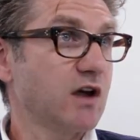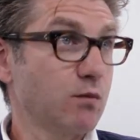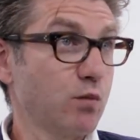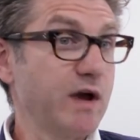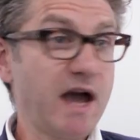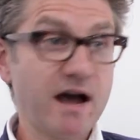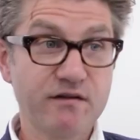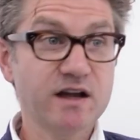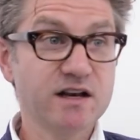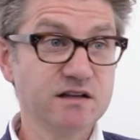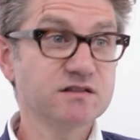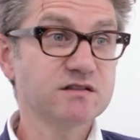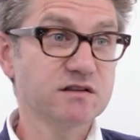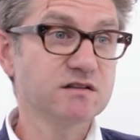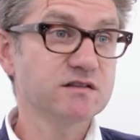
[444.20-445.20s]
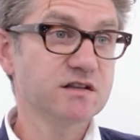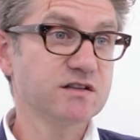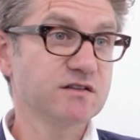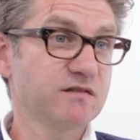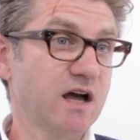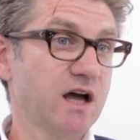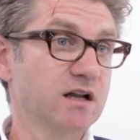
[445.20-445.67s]
we have had instances
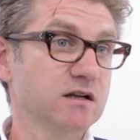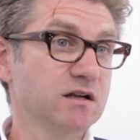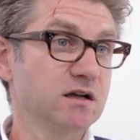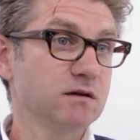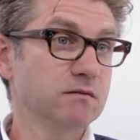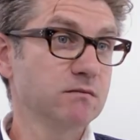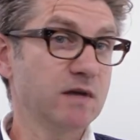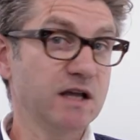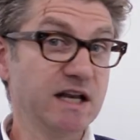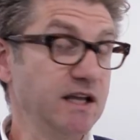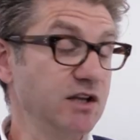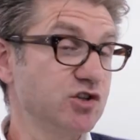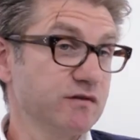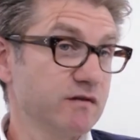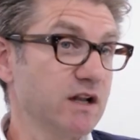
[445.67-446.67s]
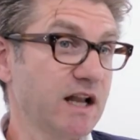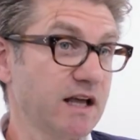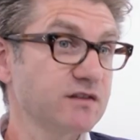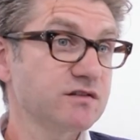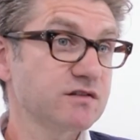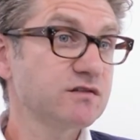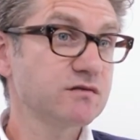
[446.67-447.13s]
of that in each of the
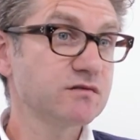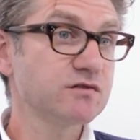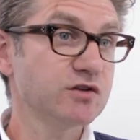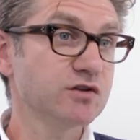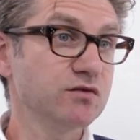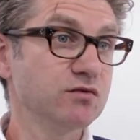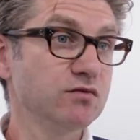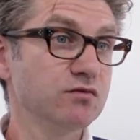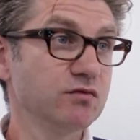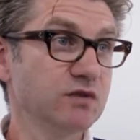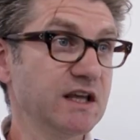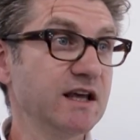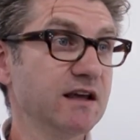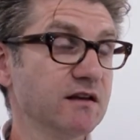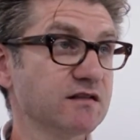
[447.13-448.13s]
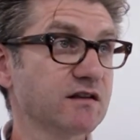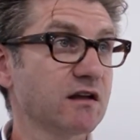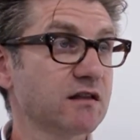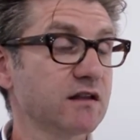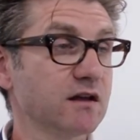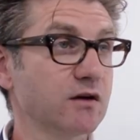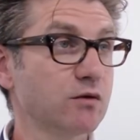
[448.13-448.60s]
last 2 years, I
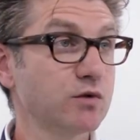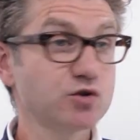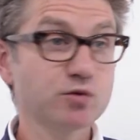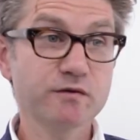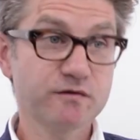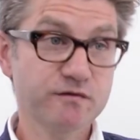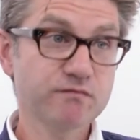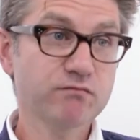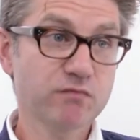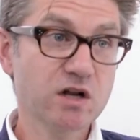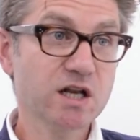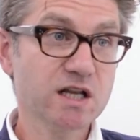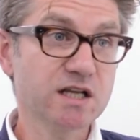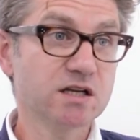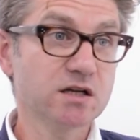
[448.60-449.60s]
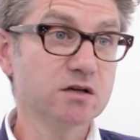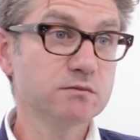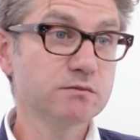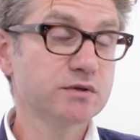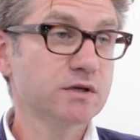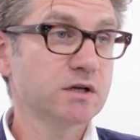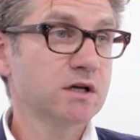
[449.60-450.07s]
think, which we've cleared
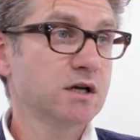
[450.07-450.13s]
up,